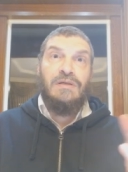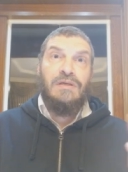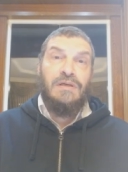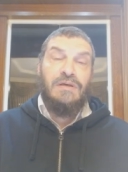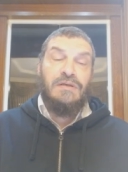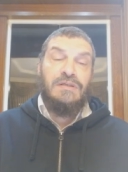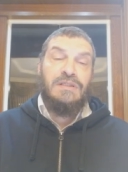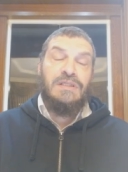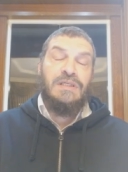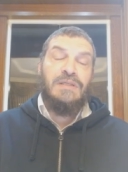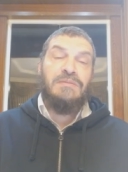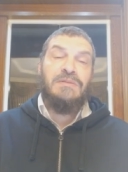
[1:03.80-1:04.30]

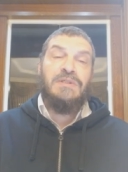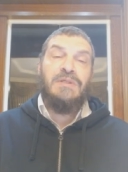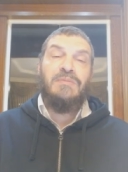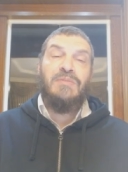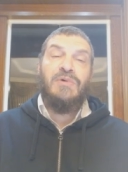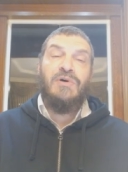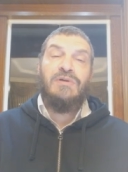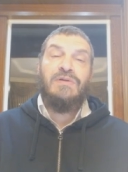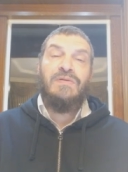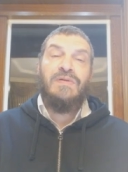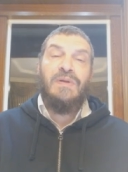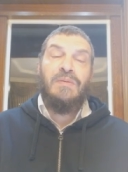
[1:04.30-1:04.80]
it seems that
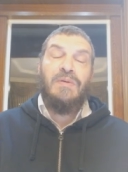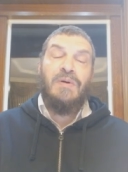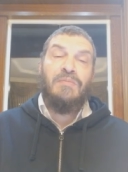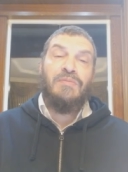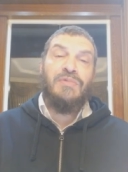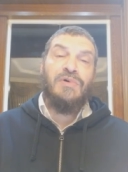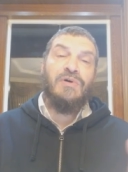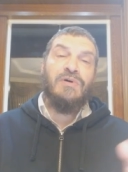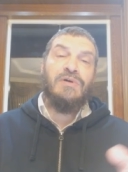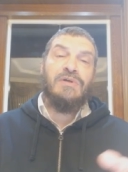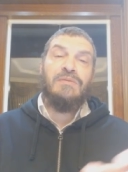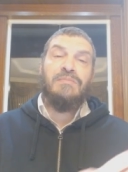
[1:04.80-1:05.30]
both of them are
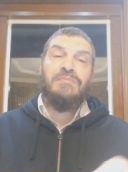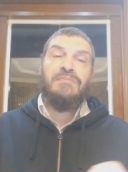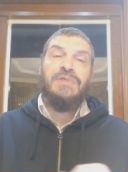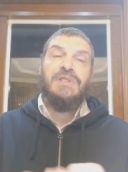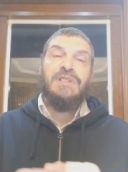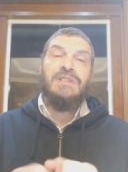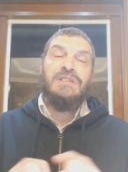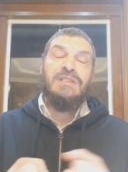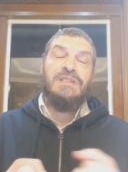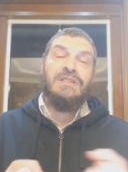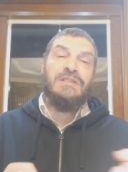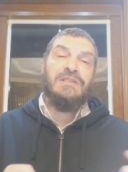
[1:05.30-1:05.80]
broken
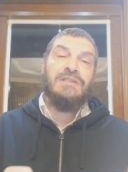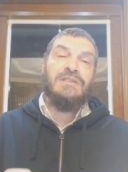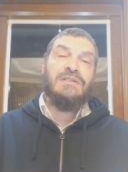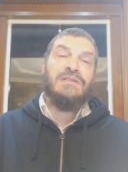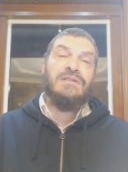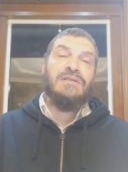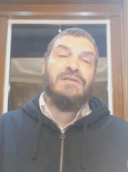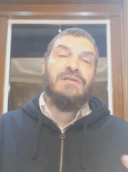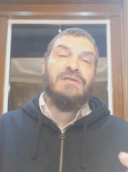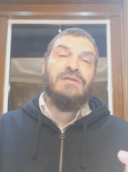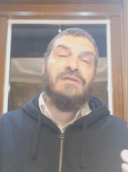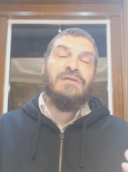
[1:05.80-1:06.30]
pieces,
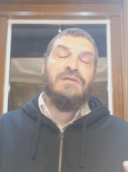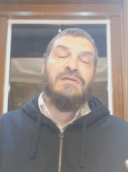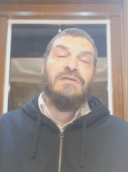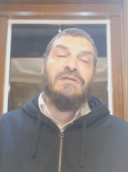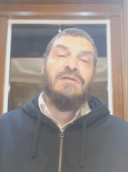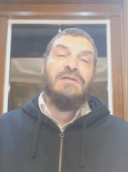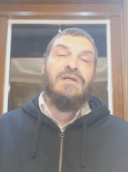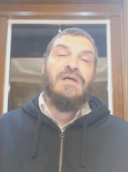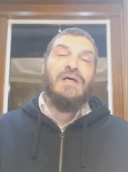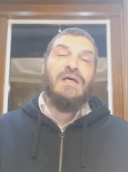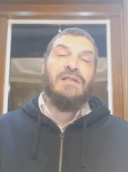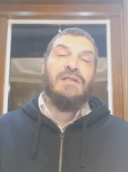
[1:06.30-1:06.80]

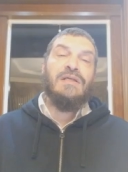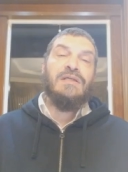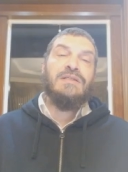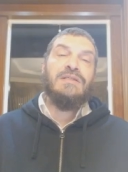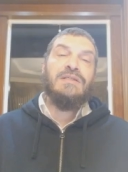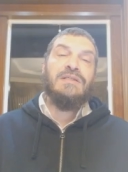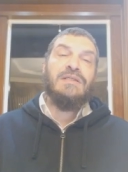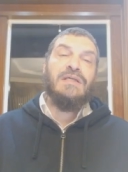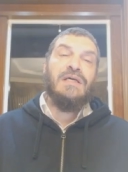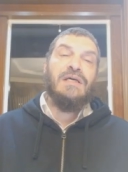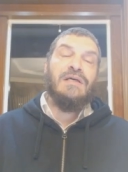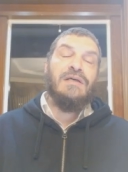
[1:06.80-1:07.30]
and this
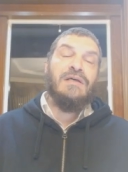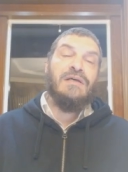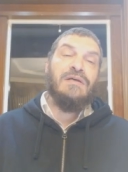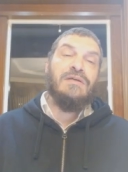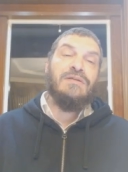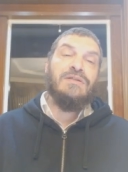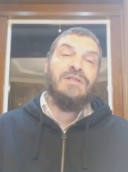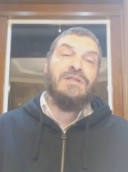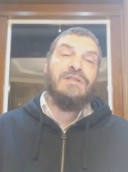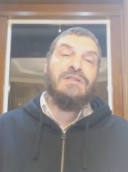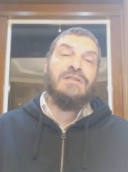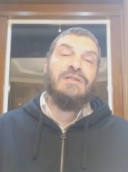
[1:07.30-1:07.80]
is
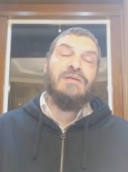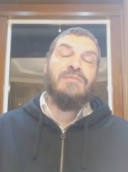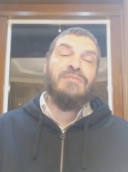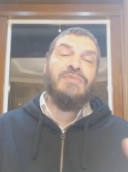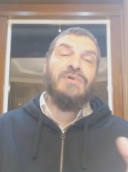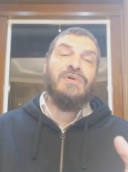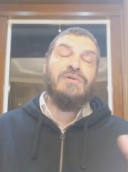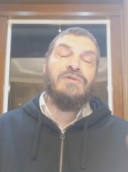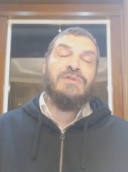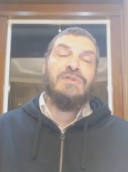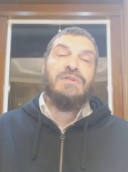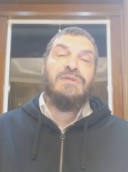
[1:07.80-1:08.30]
just a
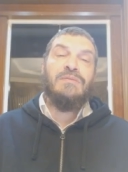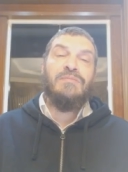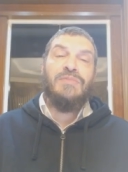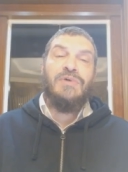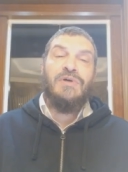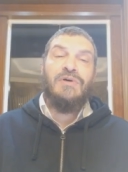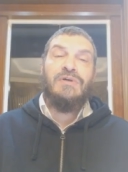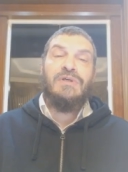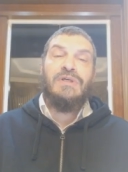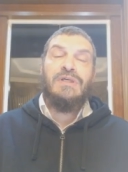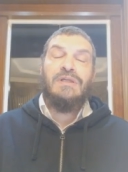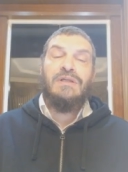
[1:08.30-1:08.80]

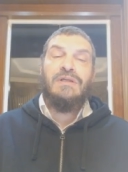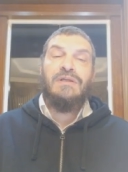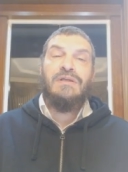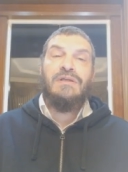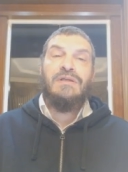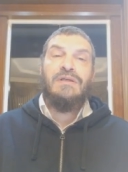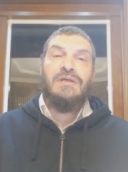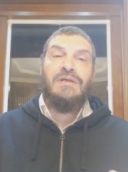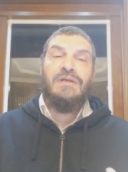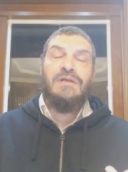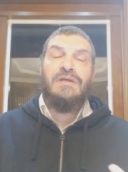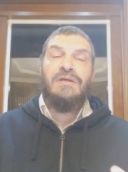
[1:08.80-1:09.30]

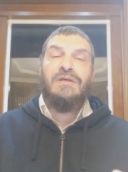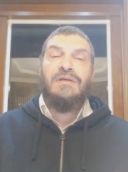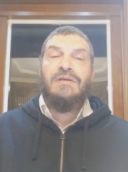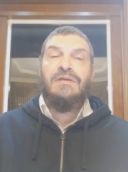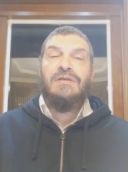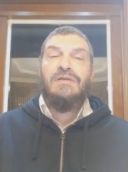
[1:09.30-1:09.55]
broken